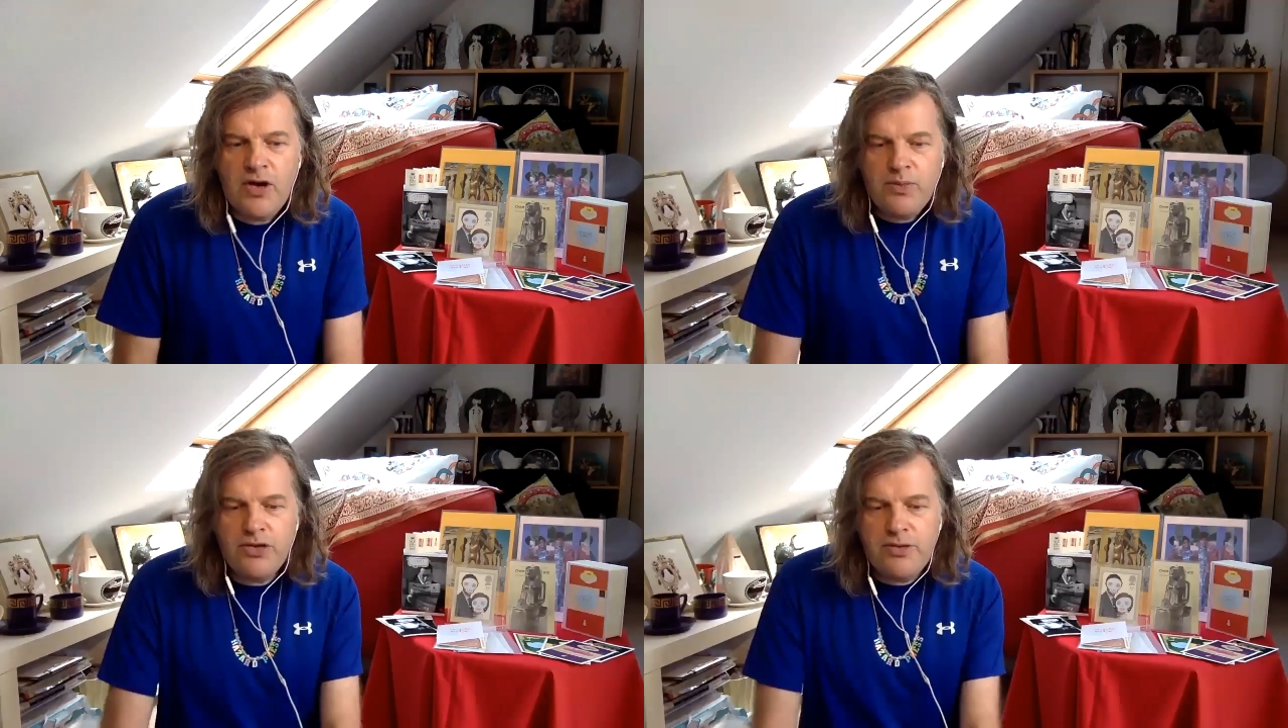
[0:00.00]

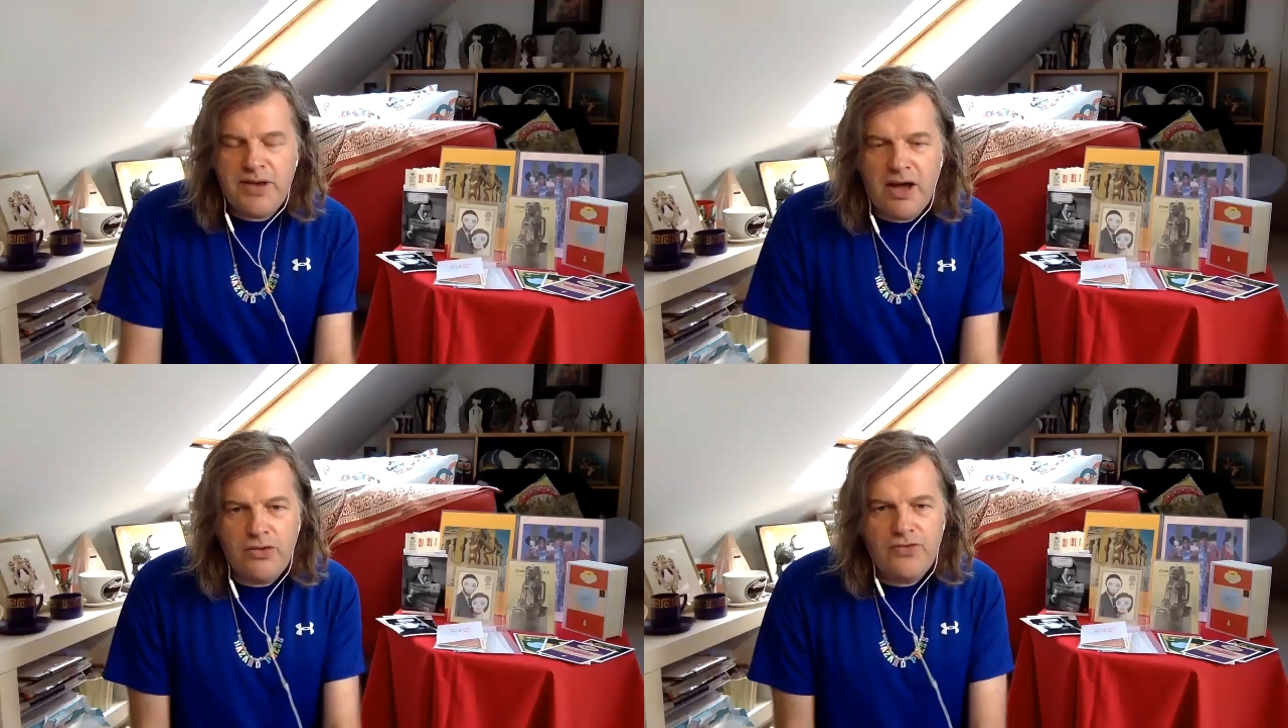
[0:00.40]
put them
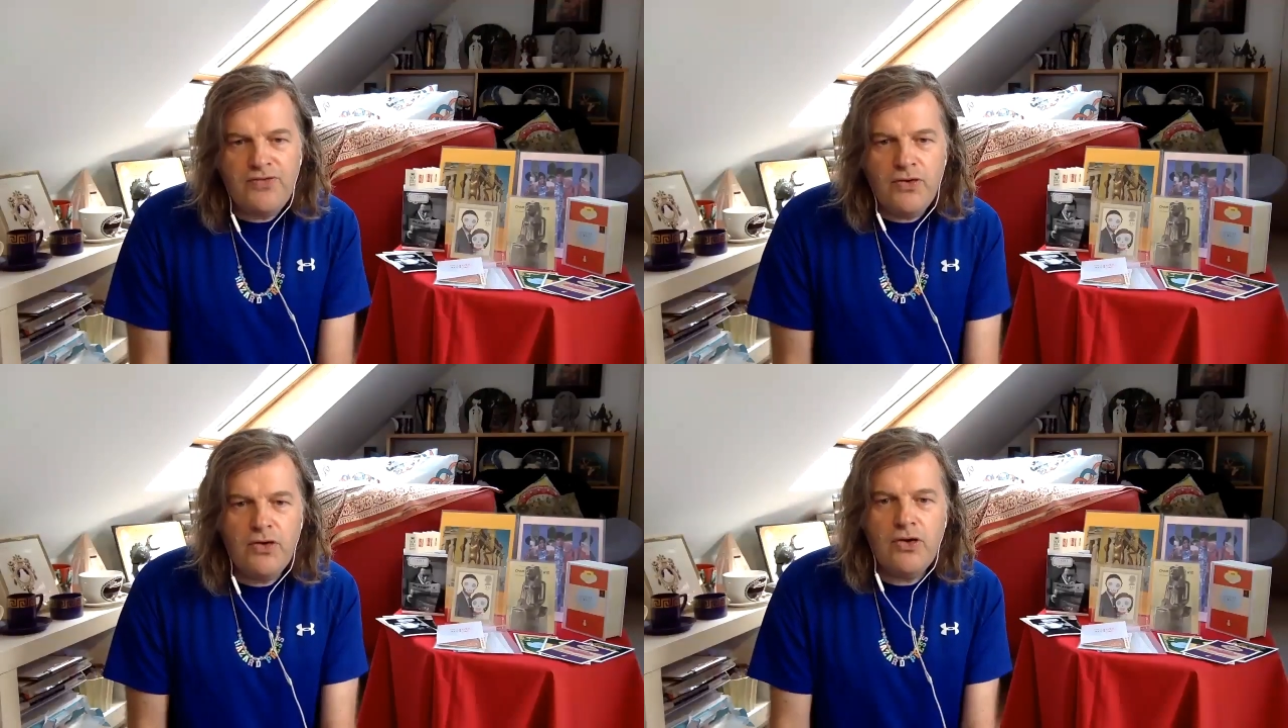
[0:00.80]
down on the
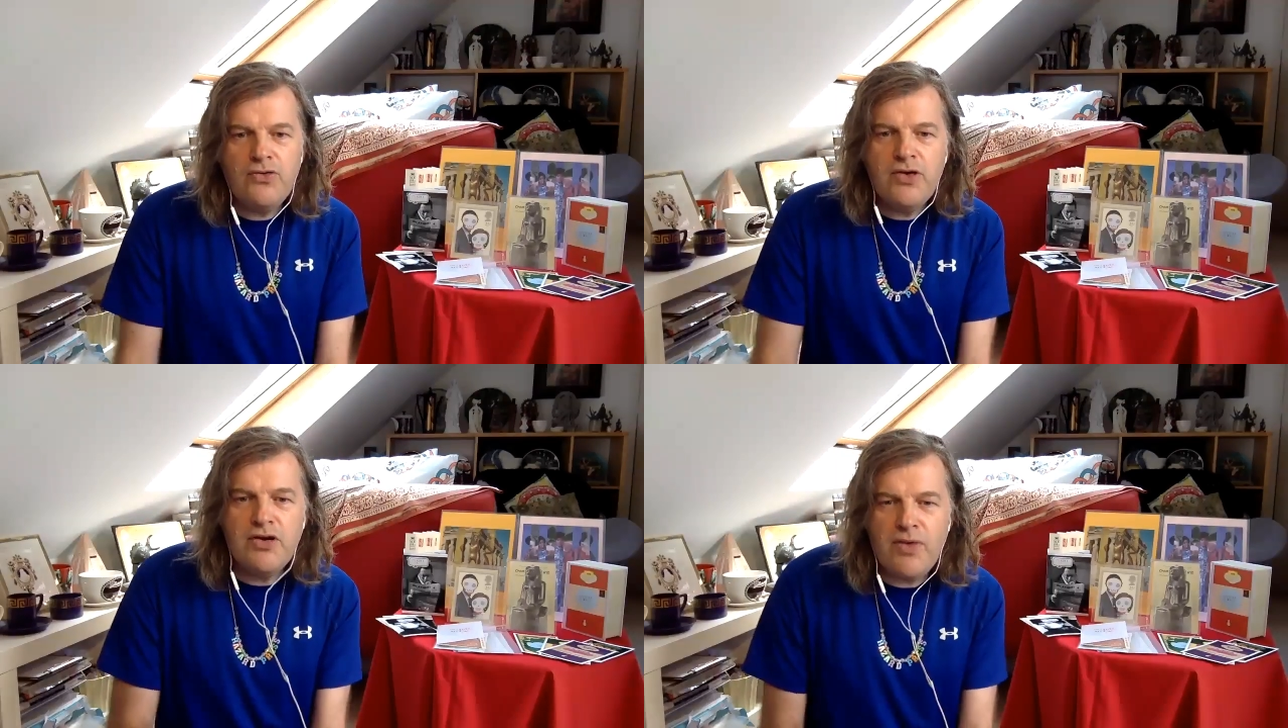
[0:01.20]
floor,
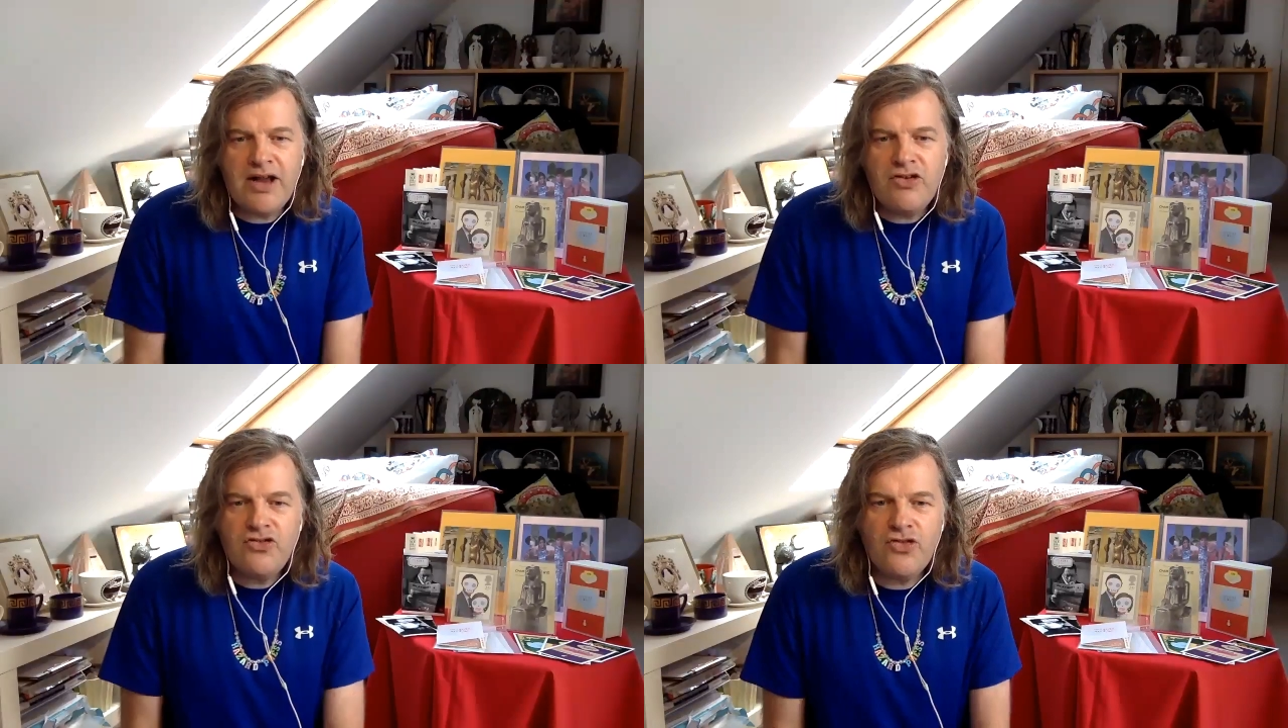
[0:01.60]

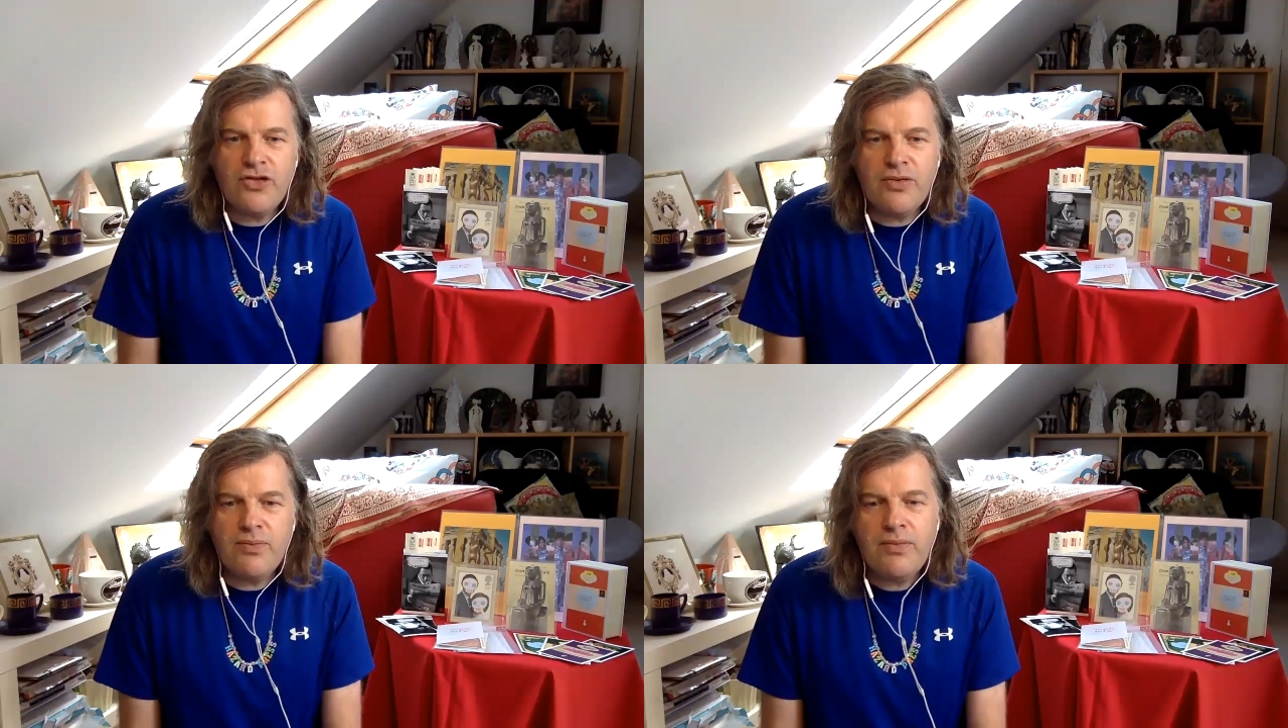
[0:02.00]
rearrange
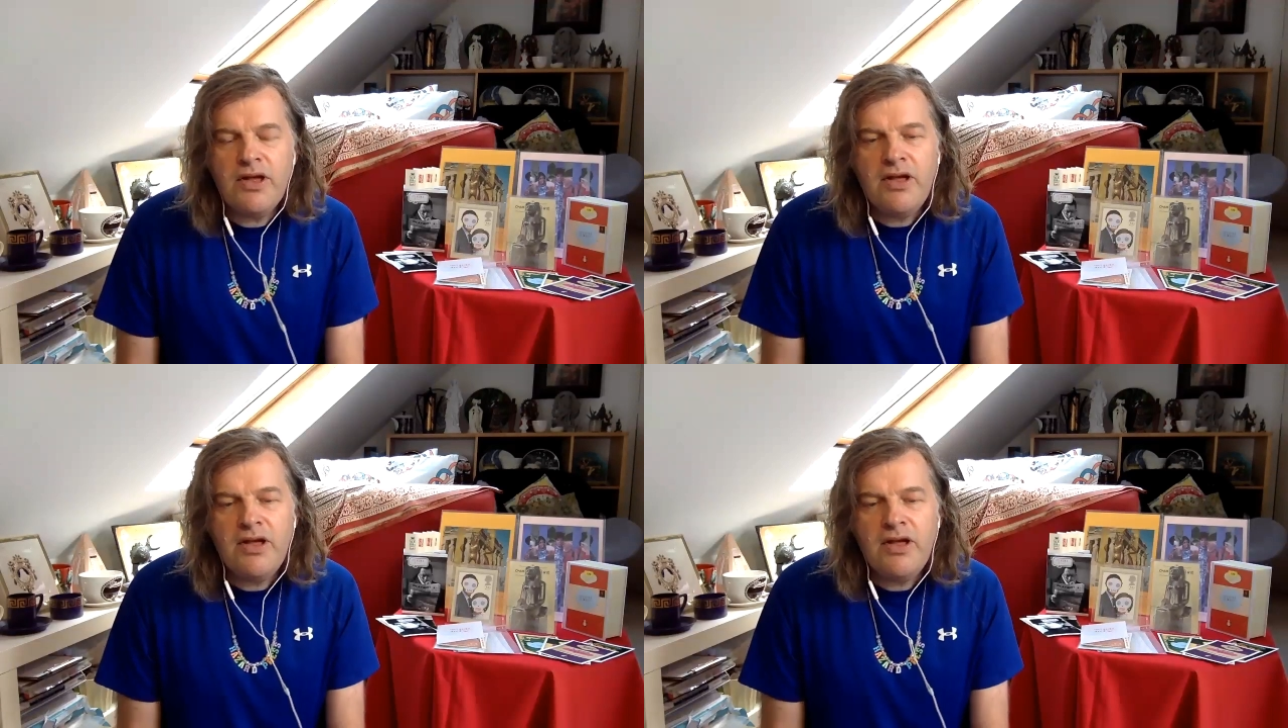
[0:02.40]
them,